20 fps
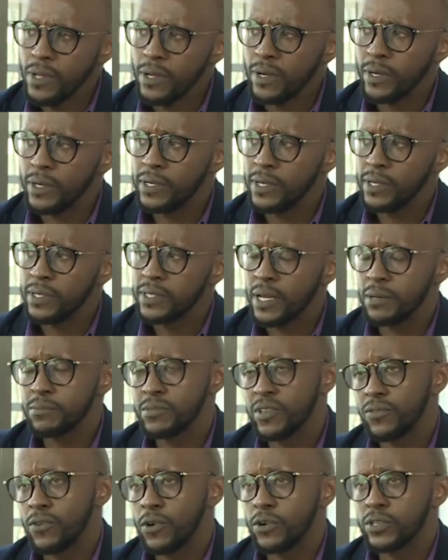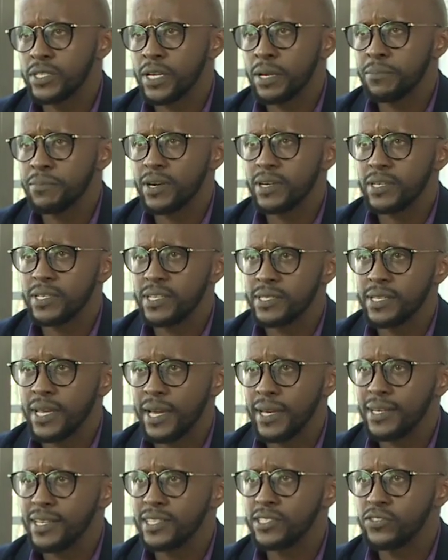in terms of contemporary
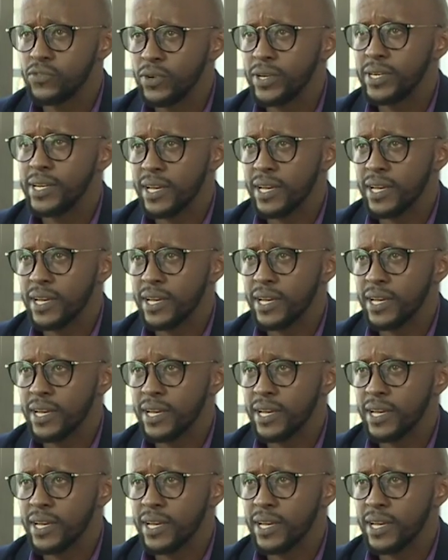design, it's really